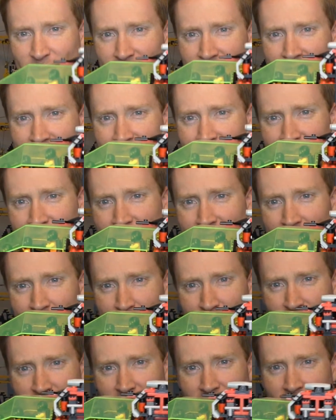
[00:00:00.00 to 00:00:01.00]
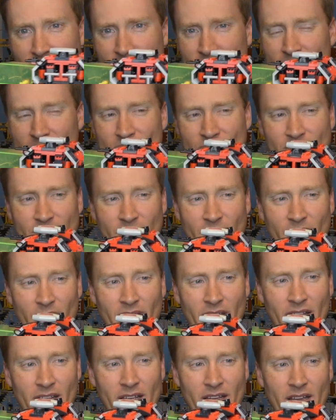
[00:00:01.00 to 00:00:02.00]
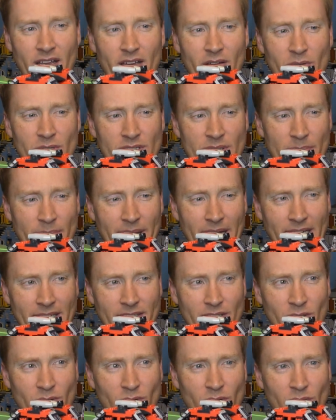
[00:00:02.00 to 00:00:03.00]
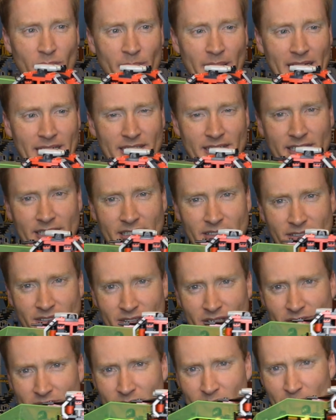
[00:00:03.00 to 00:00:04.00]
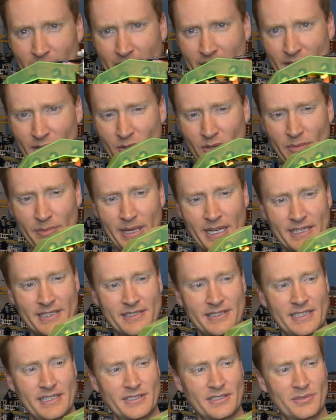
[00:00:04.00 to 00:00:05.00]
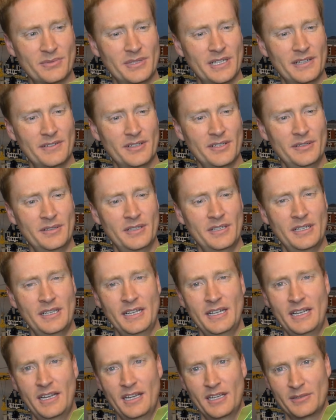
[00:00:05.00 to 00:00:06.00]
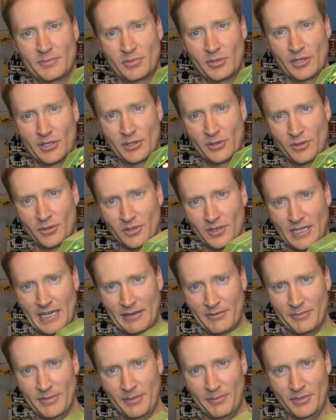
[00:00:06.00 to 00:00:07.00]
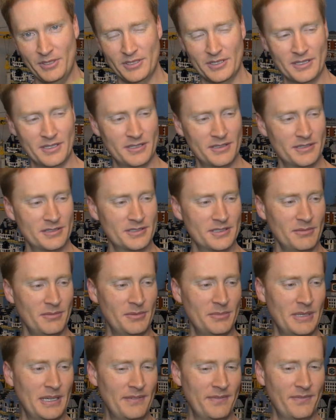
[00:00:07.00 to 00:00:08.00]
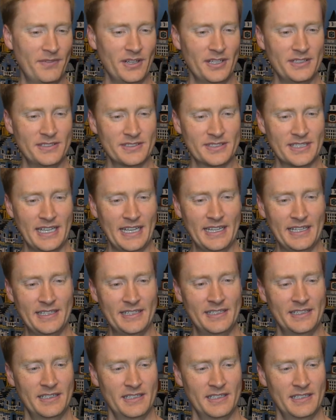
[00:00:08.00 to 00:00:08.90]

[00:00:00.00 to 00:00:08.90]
one, the M-Tron, was it Magnacore Magnetizer, whatever. Pretty cool. I remember some of my friends had